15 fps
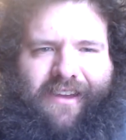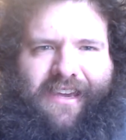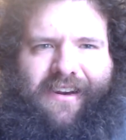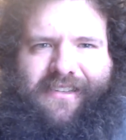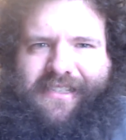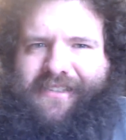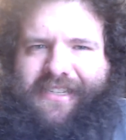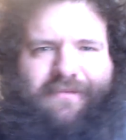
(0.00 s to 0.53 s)
Like, he
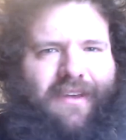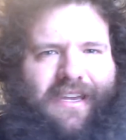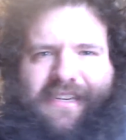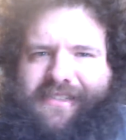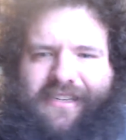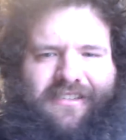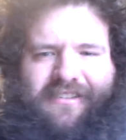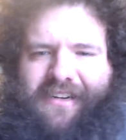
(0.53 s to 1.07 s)
doesn't seem like
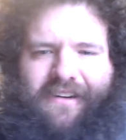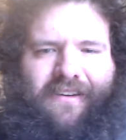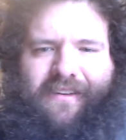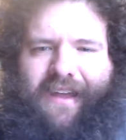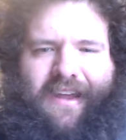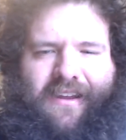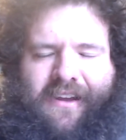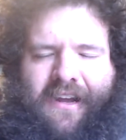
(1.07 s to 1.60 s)
he's
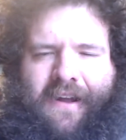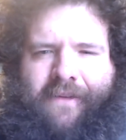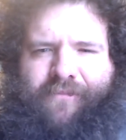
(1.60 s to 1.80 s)
necessarily like